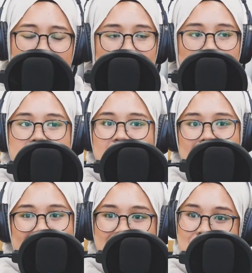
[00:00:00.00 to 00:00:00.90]
Problem is that
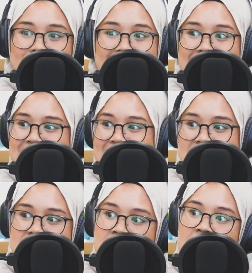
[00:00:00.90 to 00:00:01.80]
I have more than 8 guests
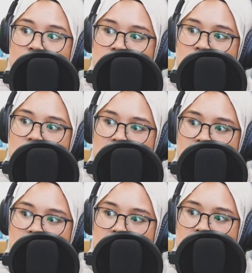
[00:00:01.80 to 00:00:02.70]
in the house
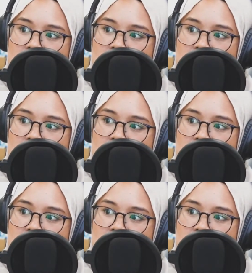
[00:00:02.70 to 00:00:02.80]
already.